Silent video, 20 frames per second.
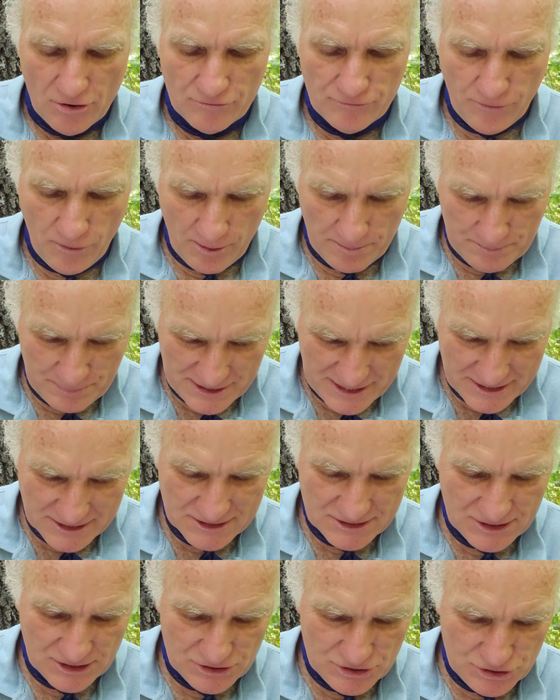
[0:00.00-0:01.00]
For
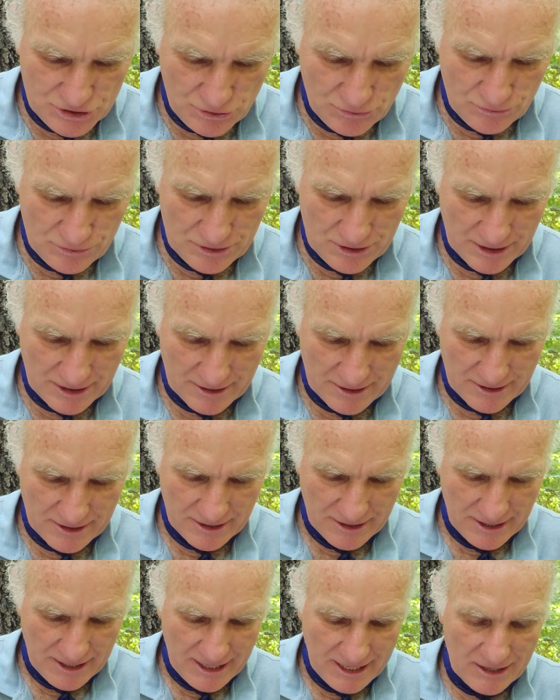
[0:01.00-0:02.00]
peace is union,
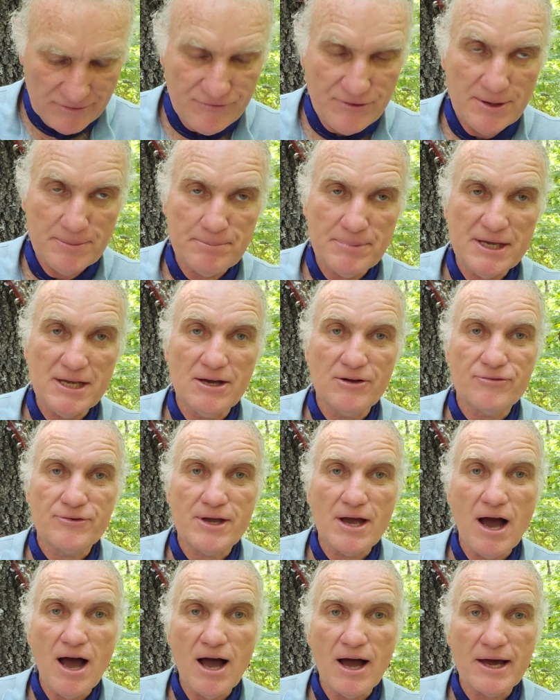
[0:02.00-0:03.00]
if it be of
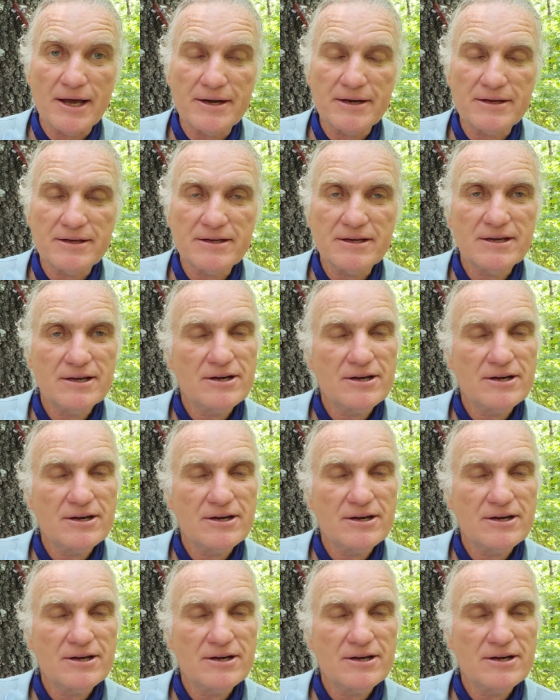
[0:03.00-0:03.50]
God.